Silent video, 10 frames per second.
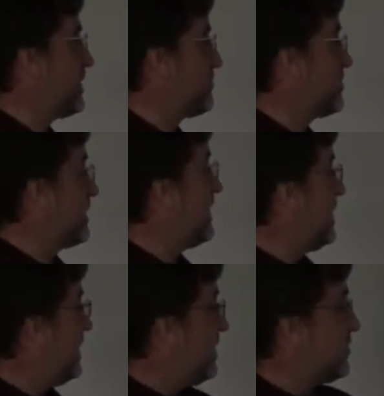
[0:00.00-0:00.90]
and everything.
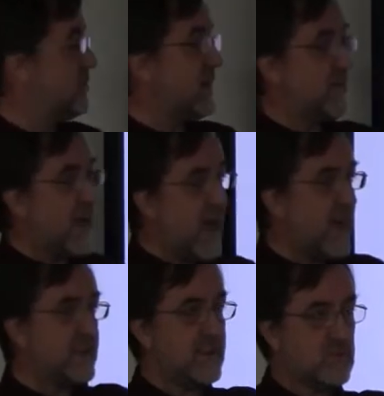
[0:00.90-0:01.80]
So you have
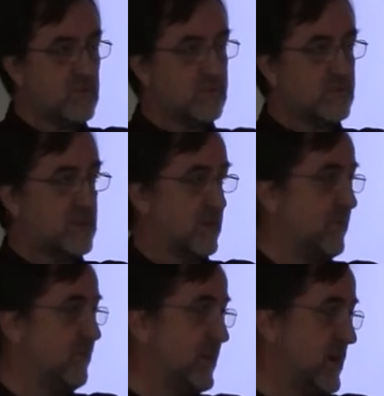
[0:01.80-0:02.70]
ad networks that are
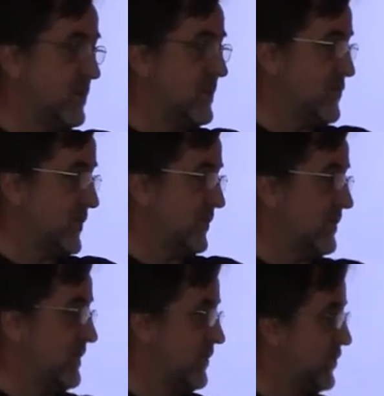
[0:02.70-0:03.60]
very
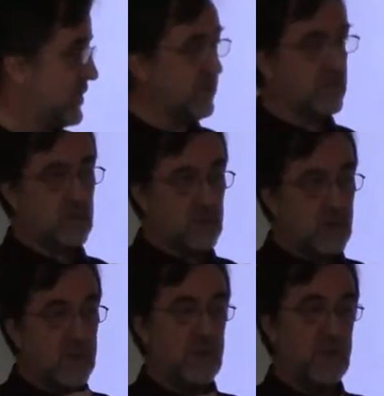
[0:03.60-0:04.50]
interested in serving
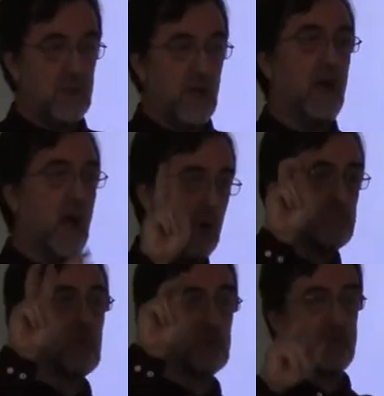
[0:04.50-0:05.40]
you
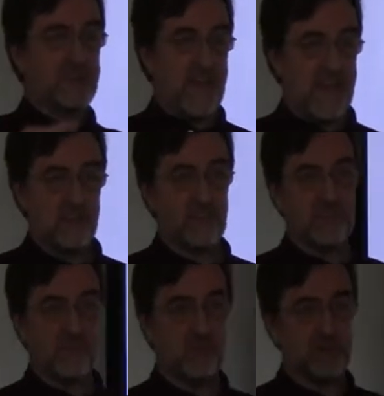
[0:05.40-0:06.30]
appropriate ads.
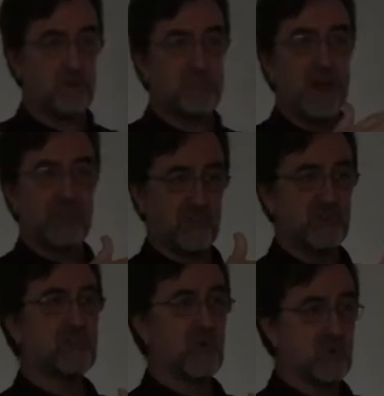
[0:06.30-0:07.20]
So when you pass a
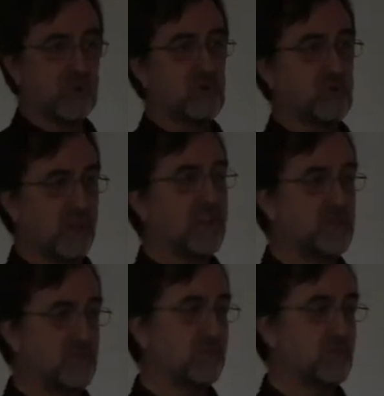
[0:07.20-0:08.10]
store, they would like
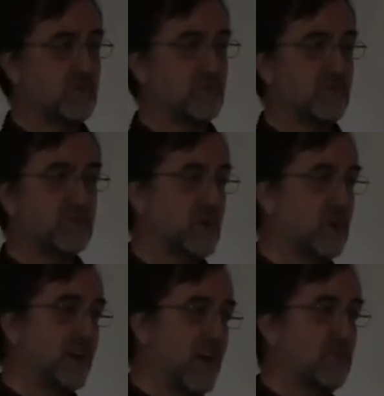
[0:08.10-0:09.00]
to, to show
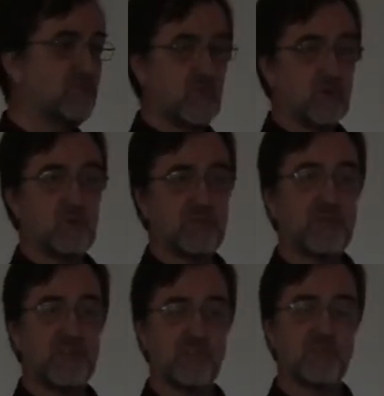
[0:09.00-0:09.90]
an ad for what
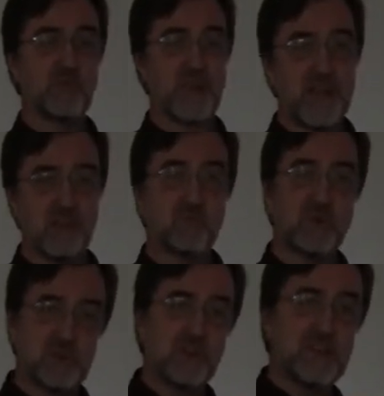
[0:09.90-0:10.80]
that store has
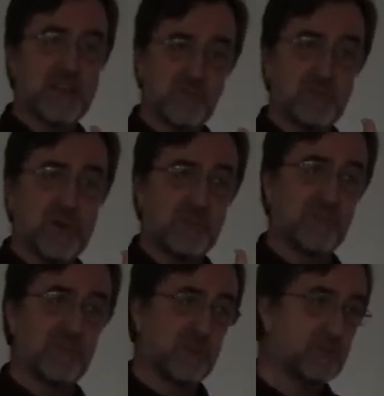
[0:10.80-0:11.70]
when you, as you
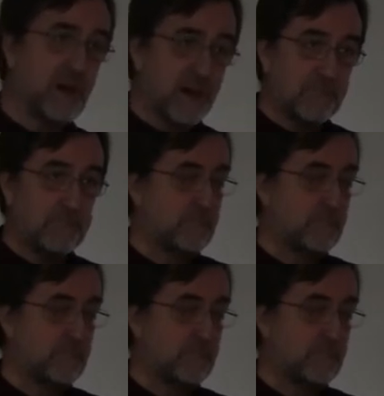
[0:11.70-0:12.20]
passes it by.